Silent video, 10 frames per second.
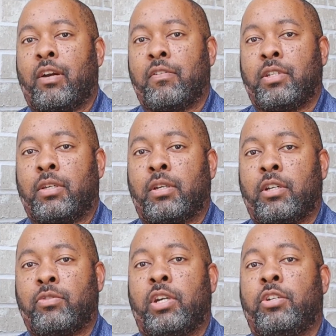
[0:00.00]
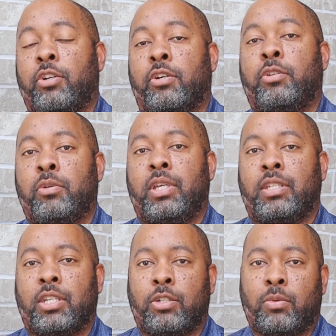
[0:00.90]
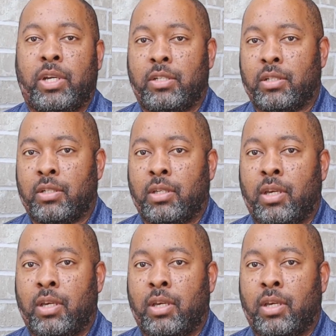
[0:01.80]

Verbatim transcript: coverage that's going to address your unique situation.